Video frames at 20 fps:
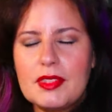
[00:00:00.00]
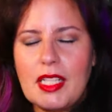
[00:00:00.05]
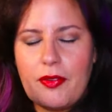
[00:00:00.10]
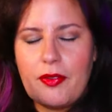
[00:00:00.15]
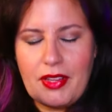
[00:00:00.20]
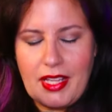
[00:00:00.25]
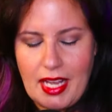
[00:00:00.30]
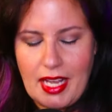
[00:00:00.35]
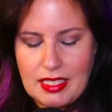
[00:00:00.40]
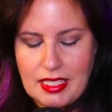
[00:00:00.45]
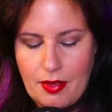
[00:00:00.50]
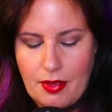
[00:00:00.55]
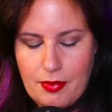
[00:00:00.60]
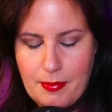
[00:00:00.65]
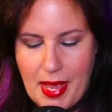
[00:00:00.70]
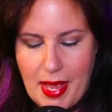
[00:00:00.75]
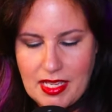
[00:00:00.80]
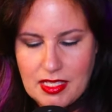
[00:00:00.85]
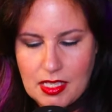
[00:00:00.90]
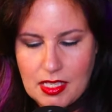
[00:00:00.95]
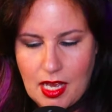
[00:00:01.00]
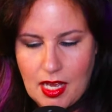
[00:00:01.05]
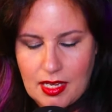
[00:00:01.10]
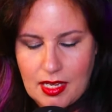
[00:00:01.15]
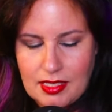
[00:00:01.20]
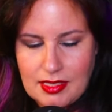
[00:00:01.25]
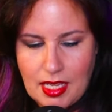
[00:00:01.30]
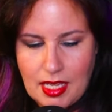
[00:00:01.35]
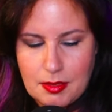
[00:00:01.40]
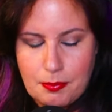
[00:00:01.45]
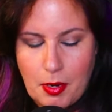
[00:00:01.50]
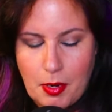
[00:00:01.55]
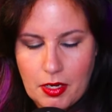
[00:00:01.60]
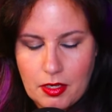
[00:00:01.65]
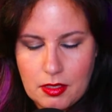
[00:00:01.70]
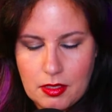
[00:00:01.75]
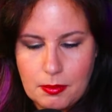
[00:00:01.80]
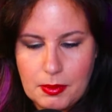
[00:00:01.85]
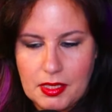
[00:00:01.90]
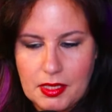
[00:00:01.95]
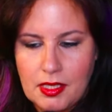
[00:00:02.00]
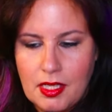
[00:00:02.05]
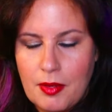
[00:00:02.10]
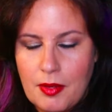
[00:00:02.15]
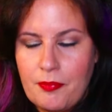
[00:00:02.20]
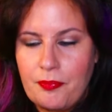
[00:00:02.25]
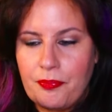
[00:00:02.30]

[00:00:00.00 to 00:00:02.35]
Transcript: everything has to have a mascot because that's marketable.